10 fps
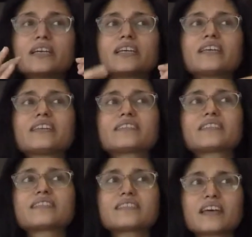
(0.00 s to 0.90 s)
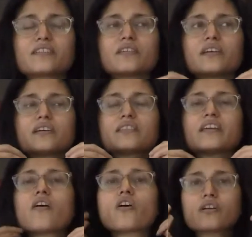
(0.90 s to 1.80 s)
It is instead the
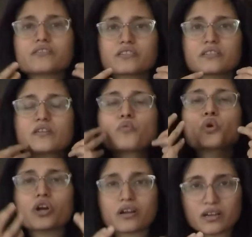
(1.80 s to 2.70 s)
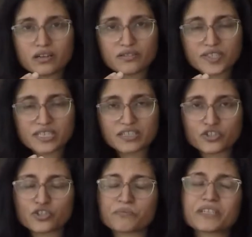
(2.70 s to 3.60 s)
art, the work of Cindy
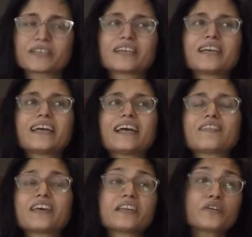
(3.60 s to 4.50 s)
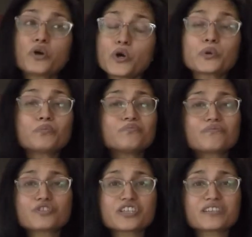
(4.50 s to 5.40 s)
Sherman. And then at home,
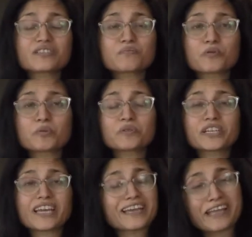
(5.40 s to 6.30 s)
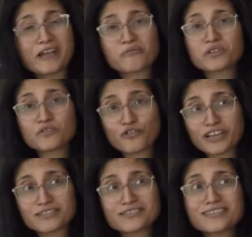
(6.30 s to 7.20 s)
she is probably hanging out with her
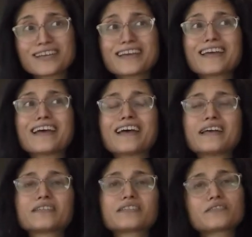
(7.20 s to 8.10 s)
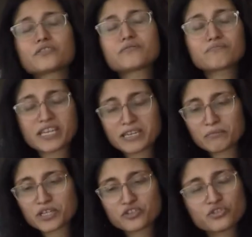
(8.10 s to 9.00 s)
friends and taking
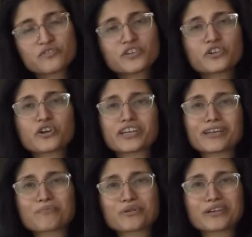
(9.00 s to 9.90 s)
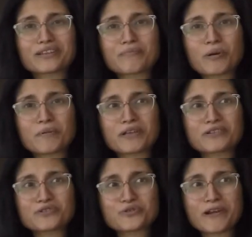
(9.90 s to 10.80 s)
pictures of her gnocchi and putting them up on
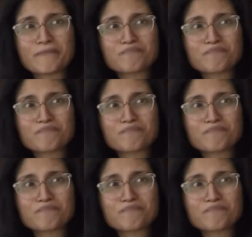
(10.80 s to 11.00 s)
Instagram.